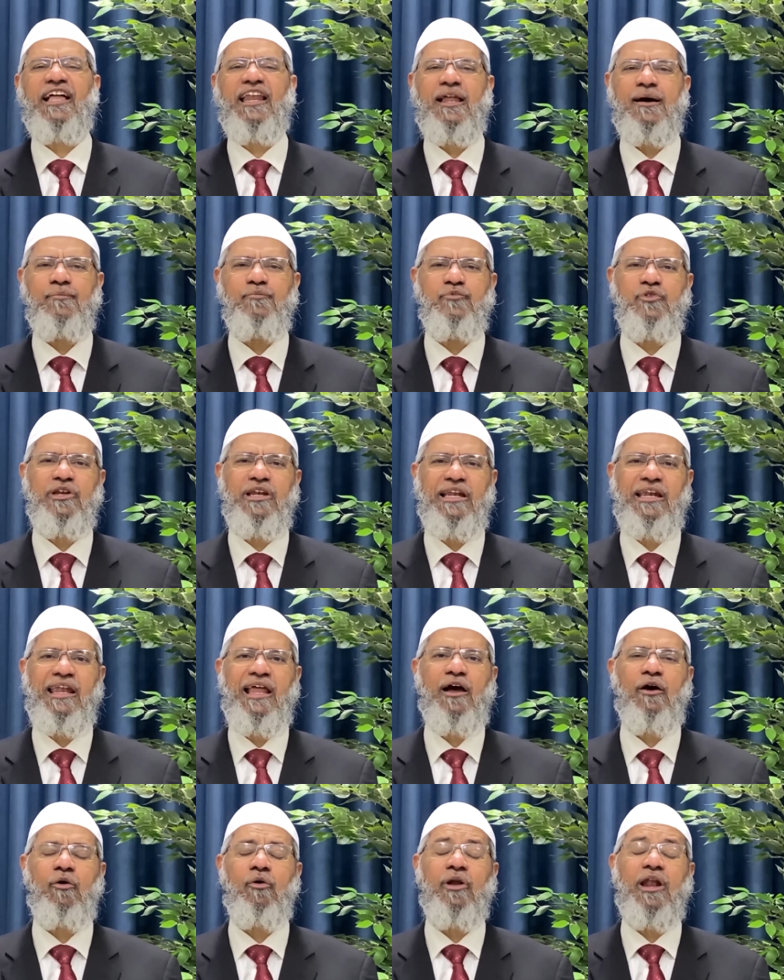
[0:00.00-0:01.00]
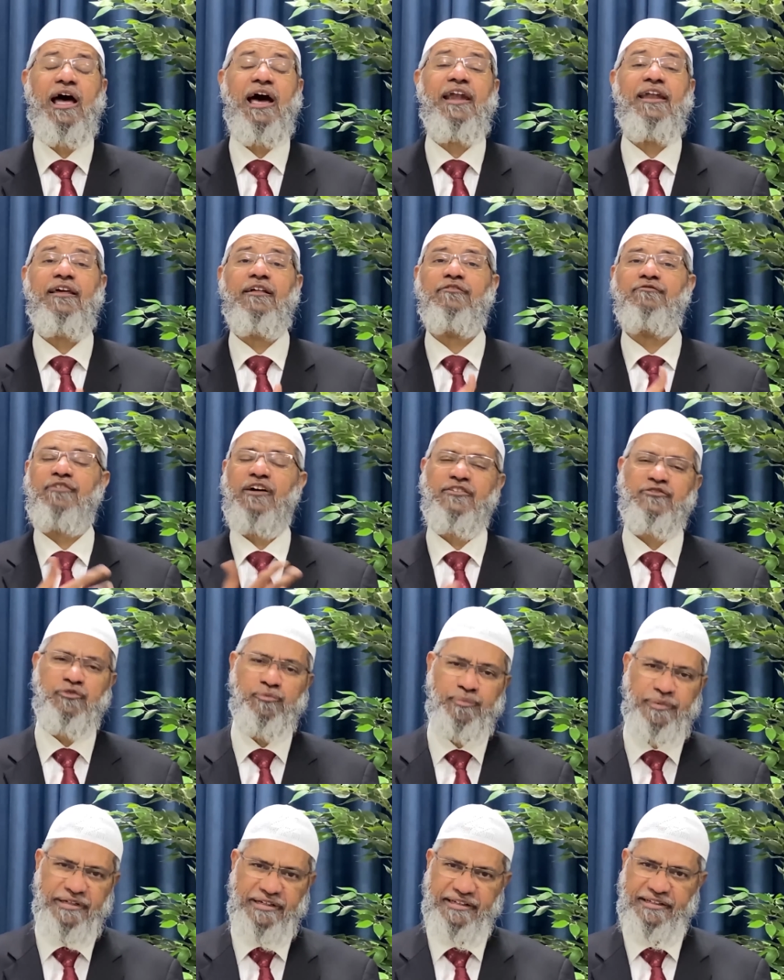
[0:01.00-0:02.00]
Alhamdulillah, Quran is far
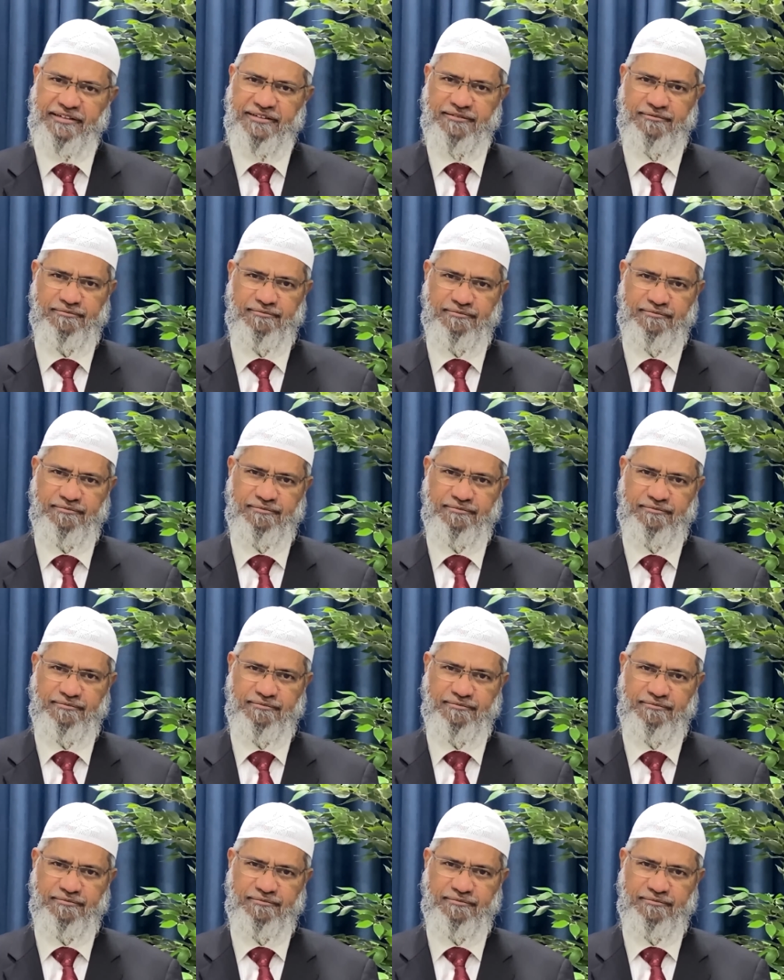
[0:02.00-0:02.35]
superior.